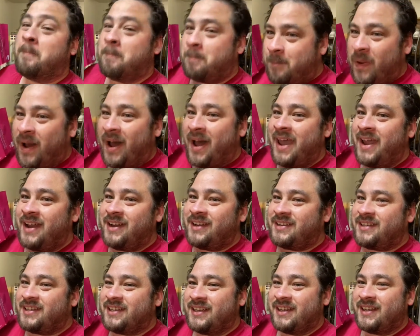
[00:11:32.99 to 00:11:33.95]

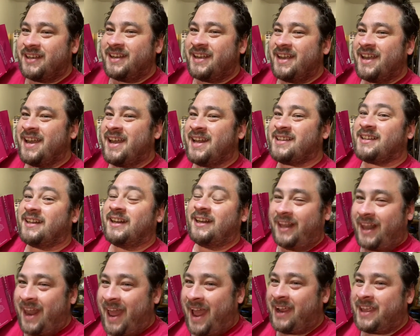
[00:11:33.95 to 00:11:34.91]
but it's
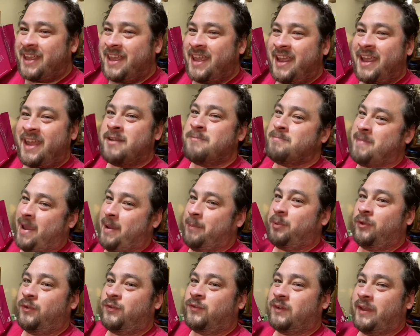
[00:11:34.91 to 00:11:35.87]
lacking in
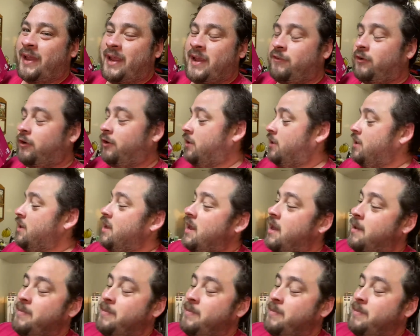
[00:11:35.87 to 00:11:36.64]
maple flavor. I